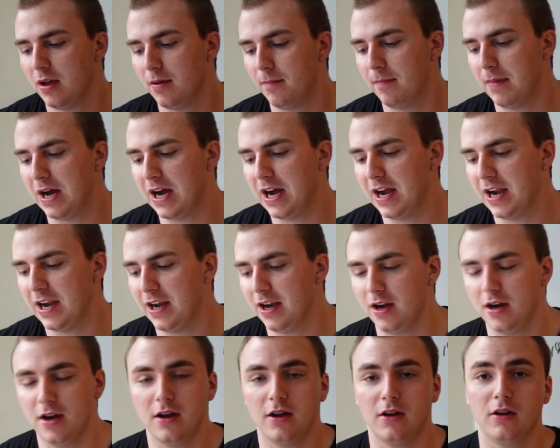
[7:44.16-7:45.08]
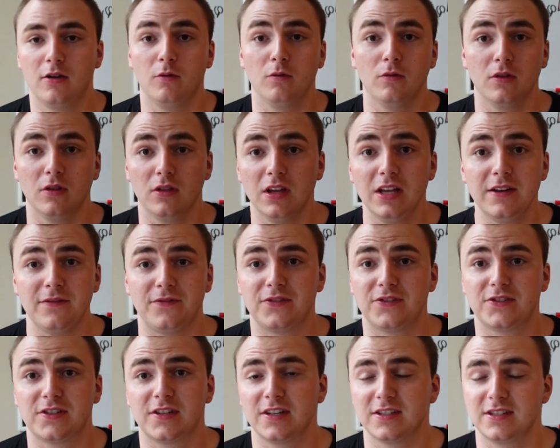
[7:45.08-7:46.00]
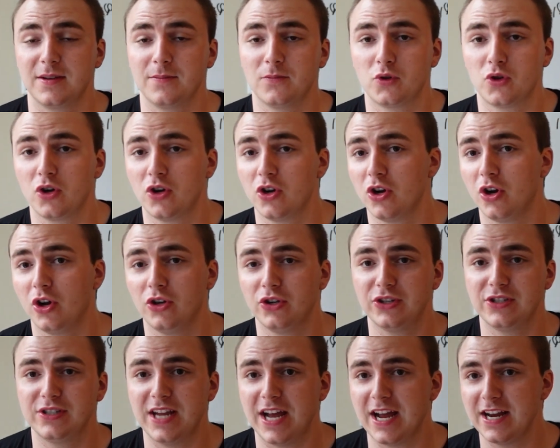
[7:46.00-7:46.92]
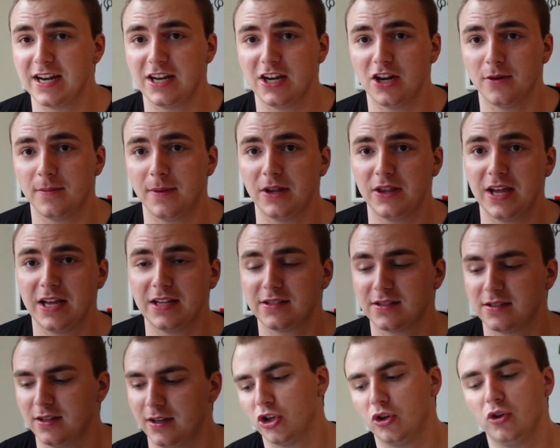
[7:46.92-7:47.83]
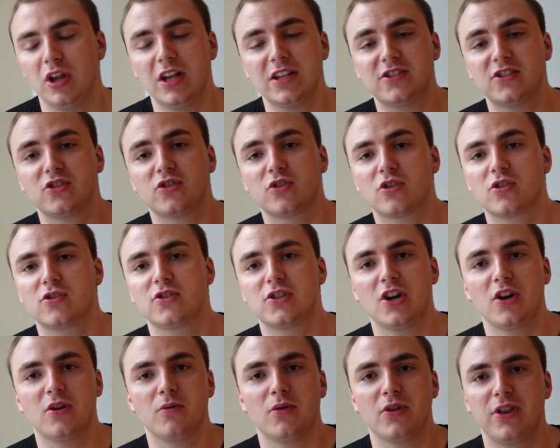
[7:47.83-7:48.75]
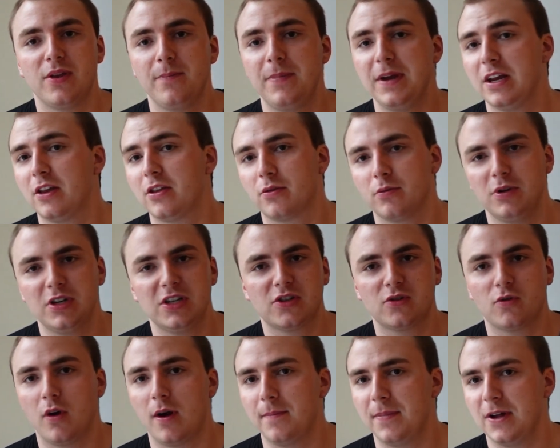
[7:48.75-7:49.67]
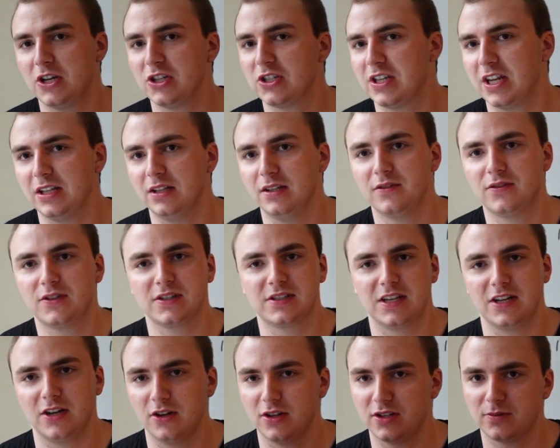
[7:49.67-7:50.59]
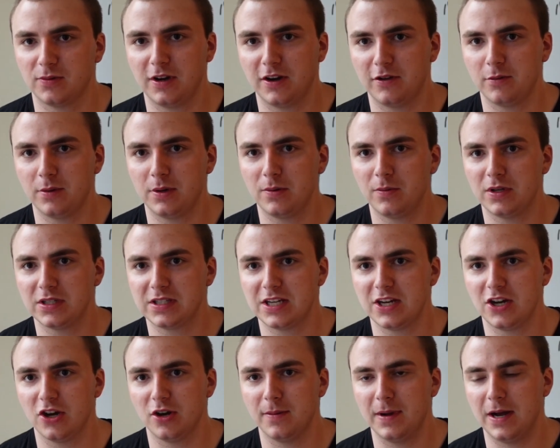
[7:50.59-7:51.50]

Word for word: my lifts because I'm sure you're all just dying to hear about that stuff. So let's start with the big three squat bench deadlift because I know that's what everybody wants to hear